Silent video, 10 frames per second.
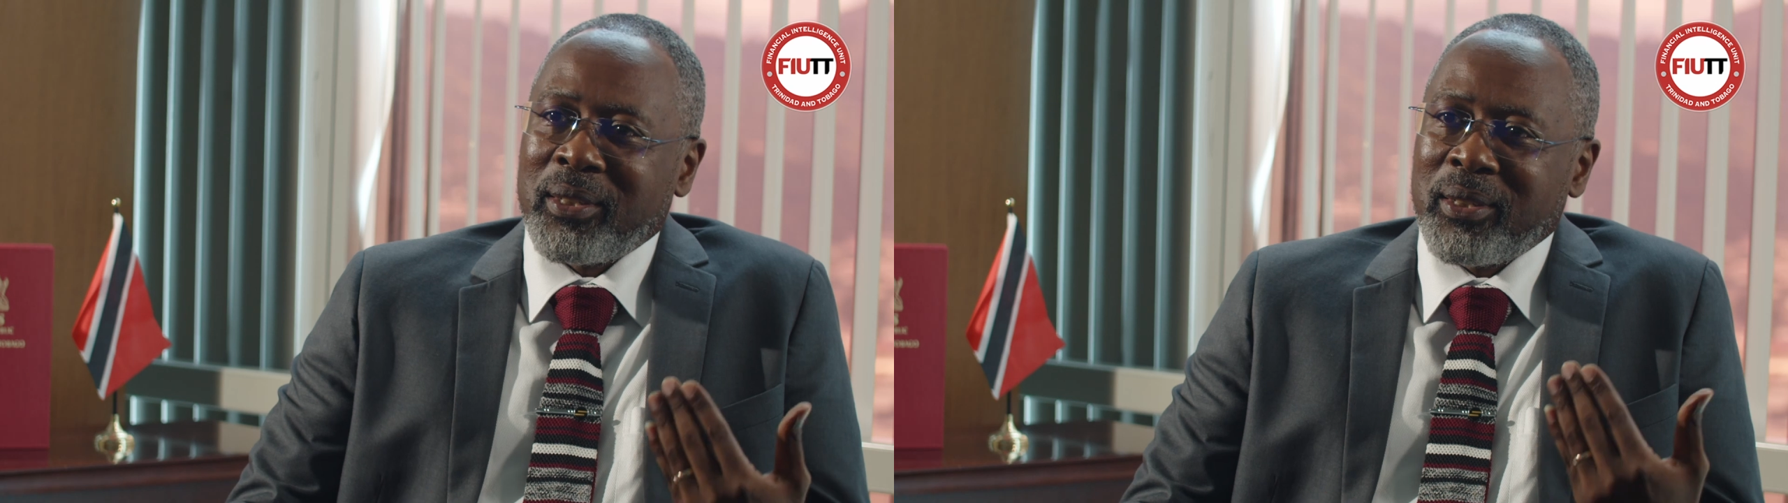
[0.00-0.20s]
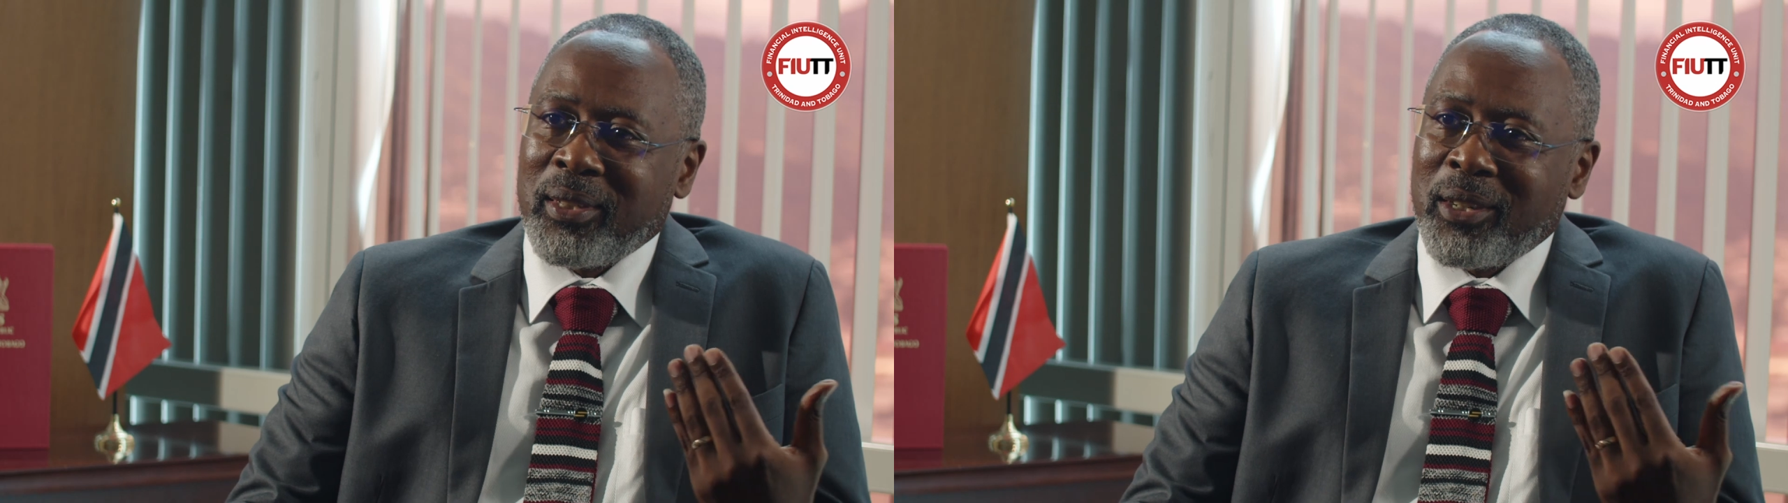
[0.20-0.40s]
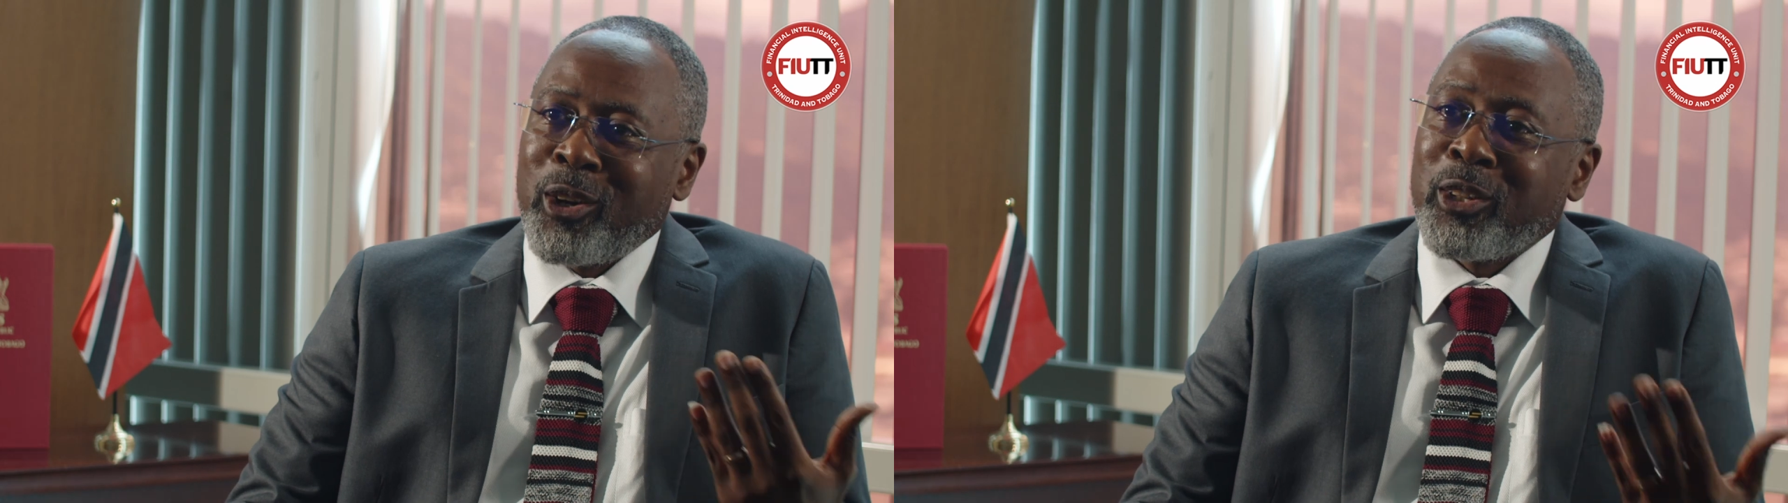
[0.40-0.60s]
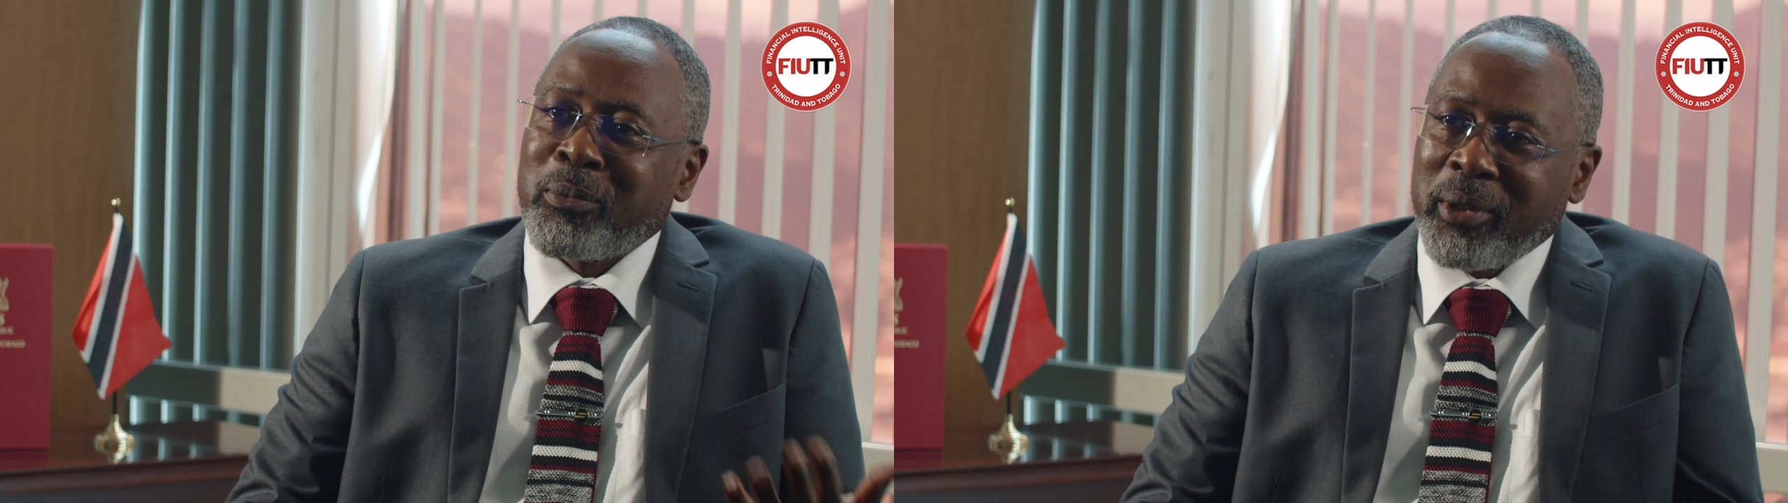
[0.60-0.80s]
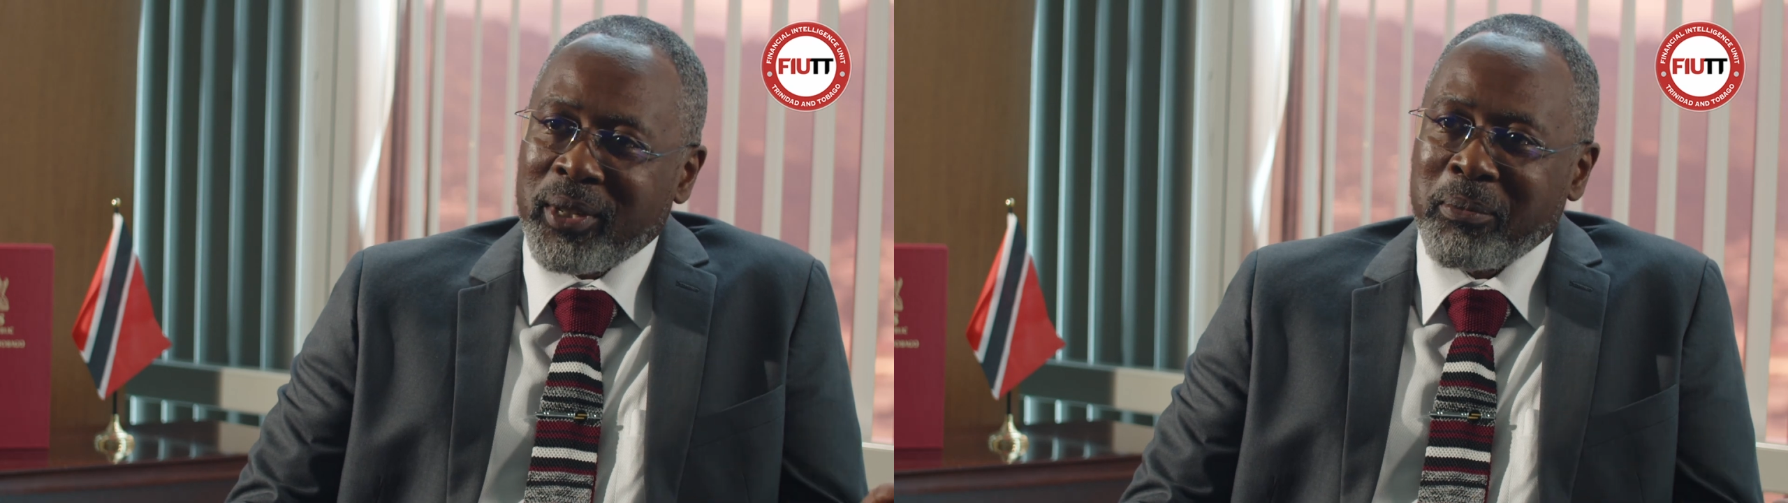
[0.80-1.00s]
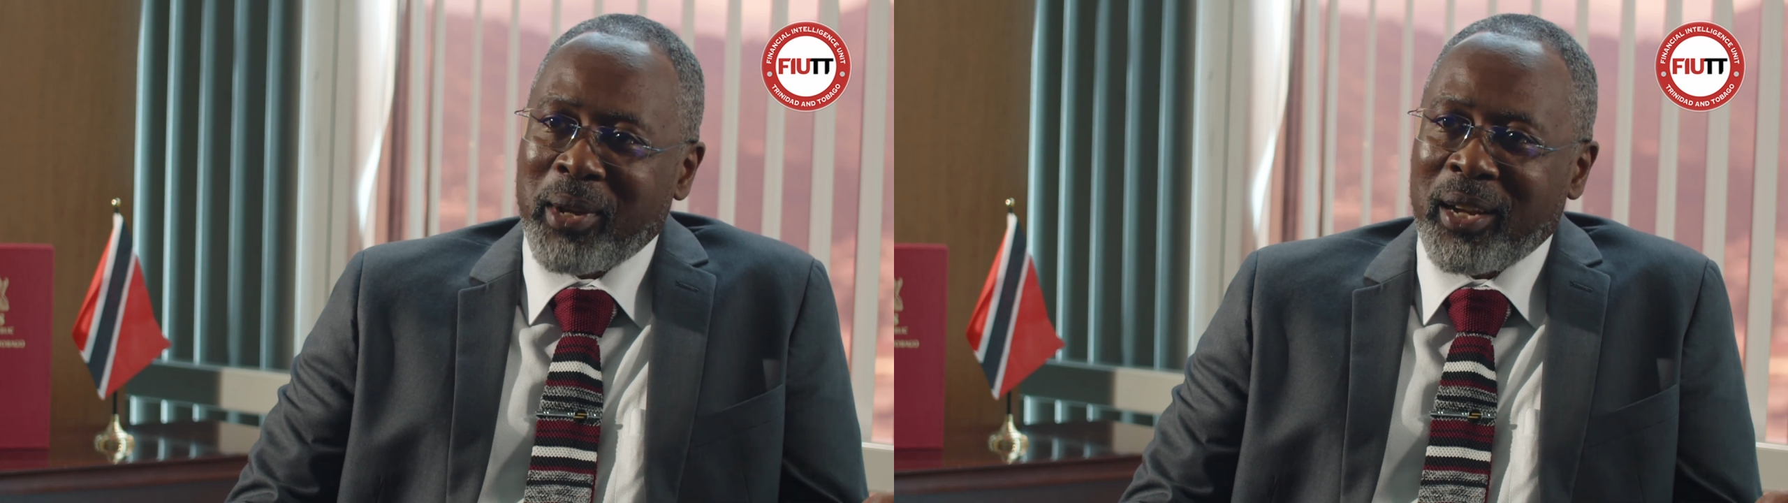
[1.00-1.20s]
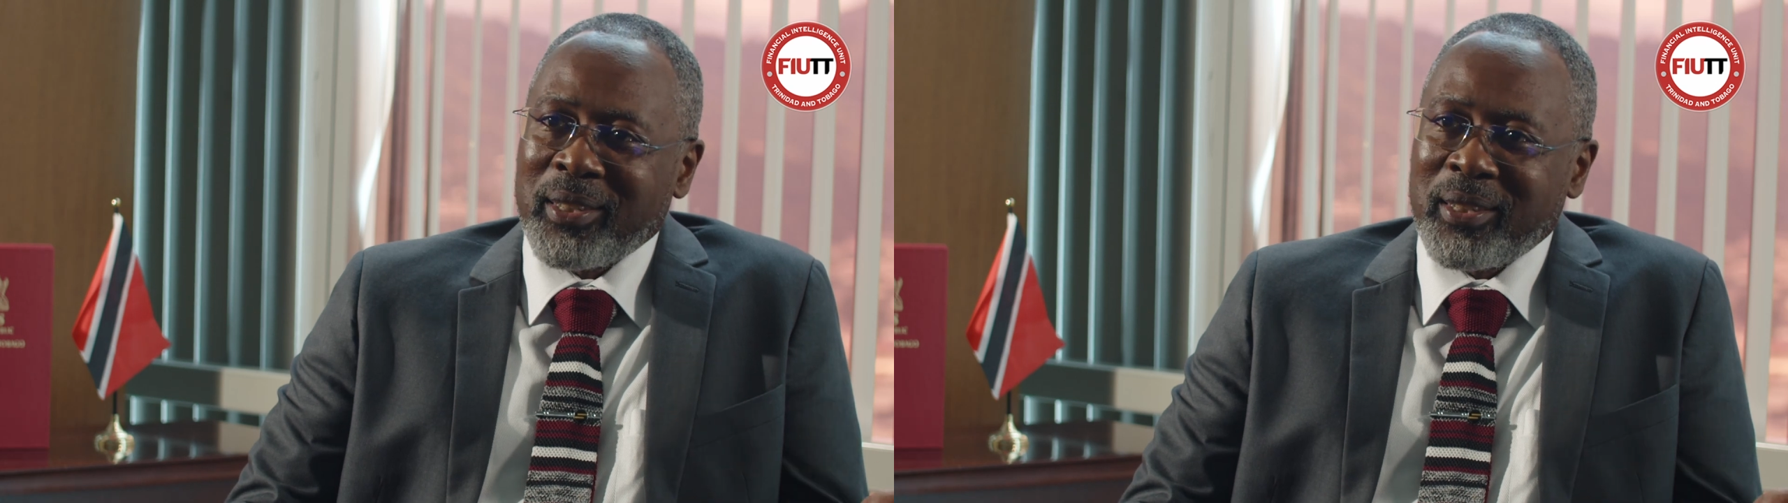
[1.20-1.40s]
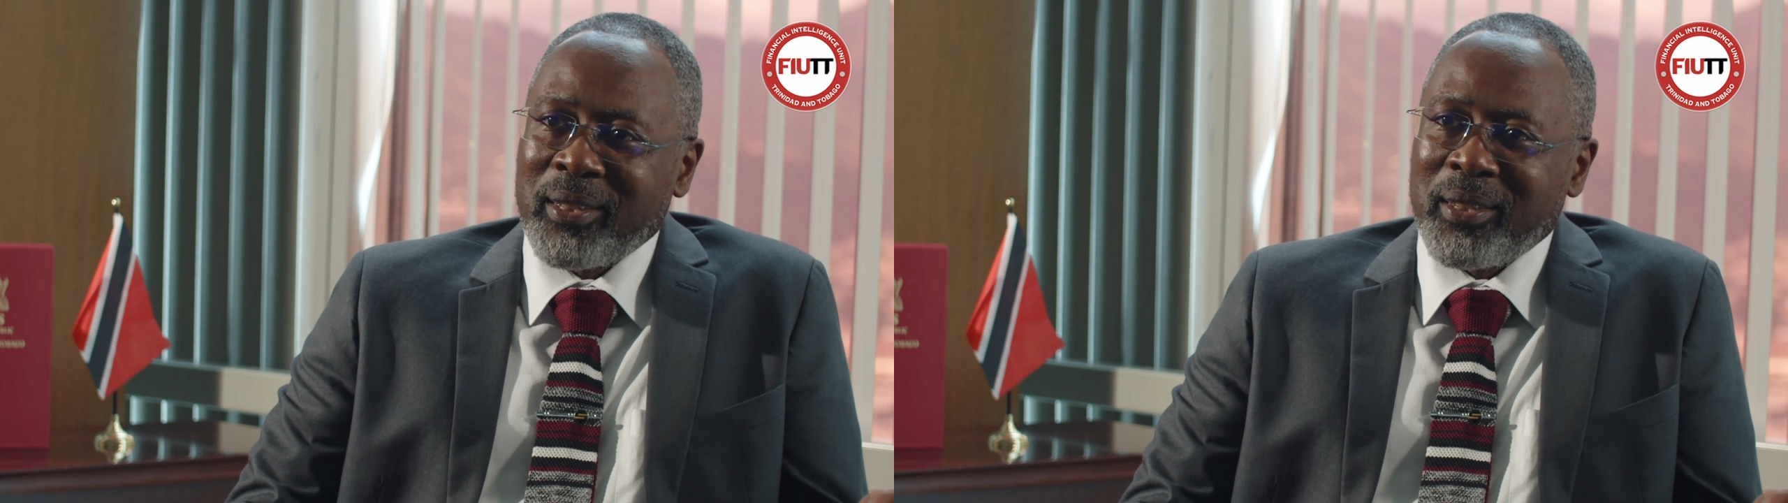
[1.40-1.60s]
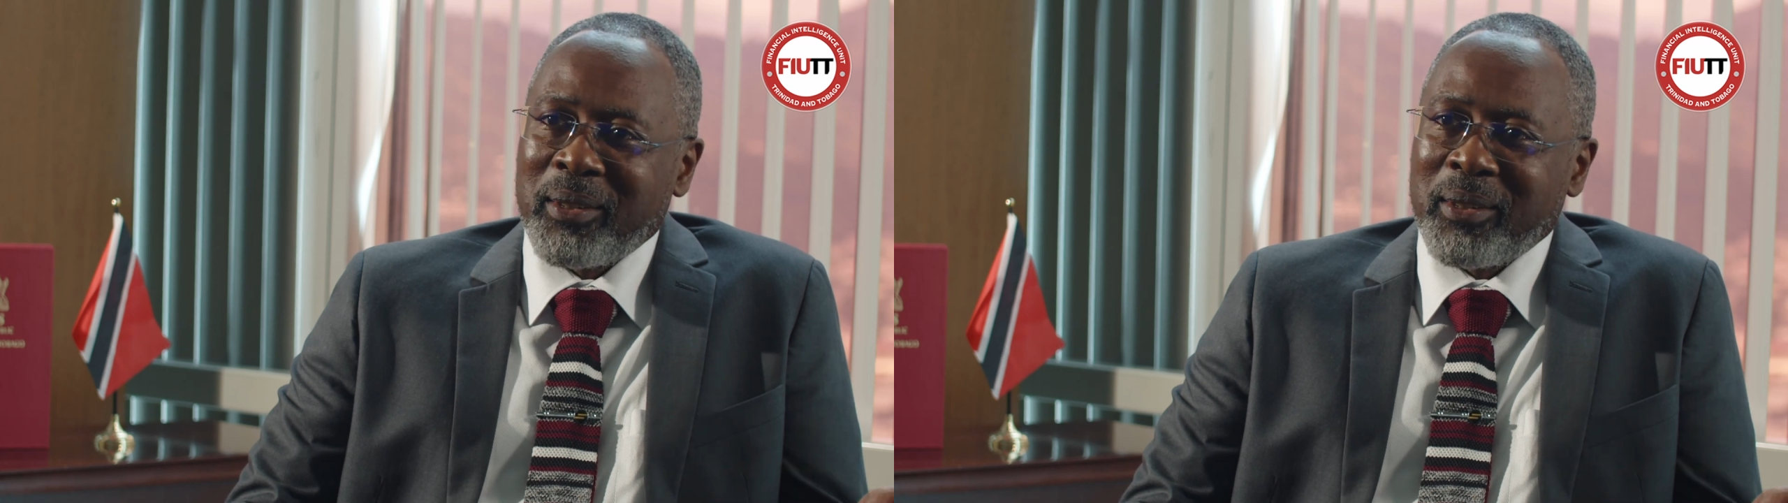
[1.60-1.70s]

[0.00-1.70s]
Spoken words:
to the correspondent banks,